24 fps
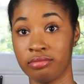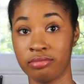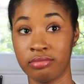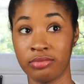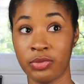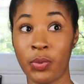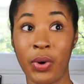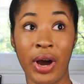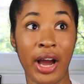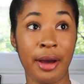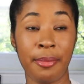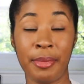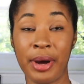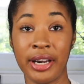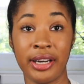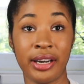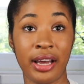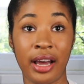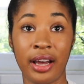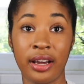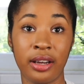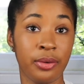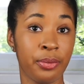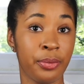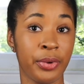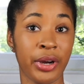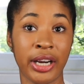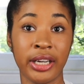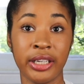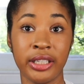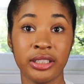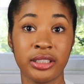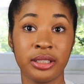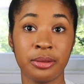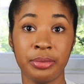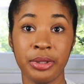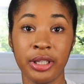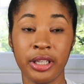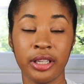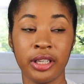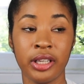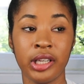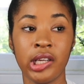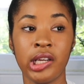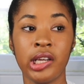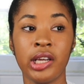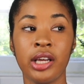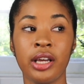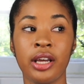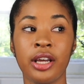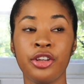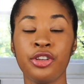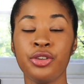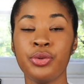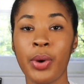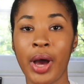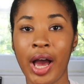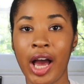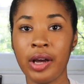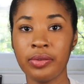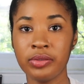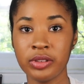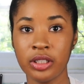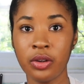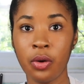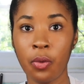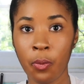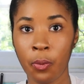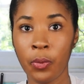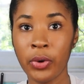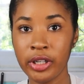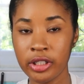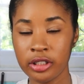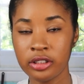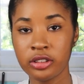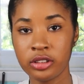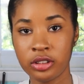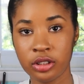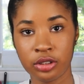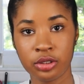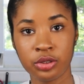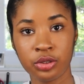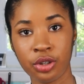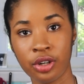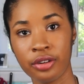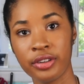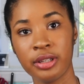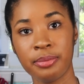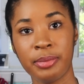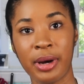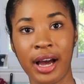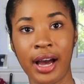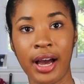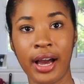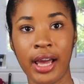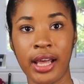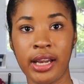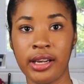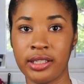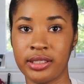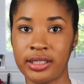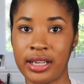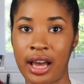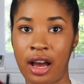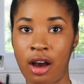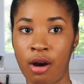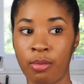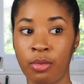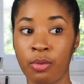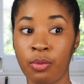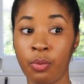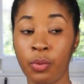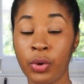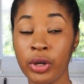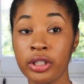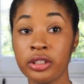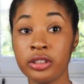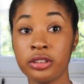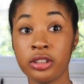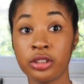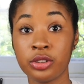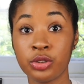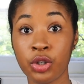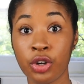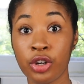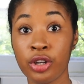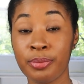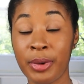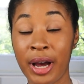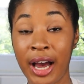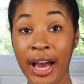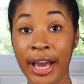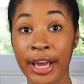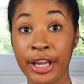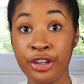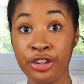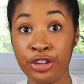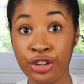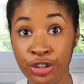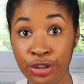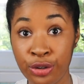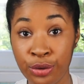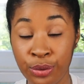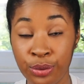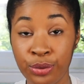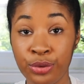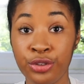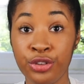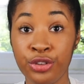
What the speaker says: why am I not where I need to be? You have to, what is the story behind this album? What is the story behind you?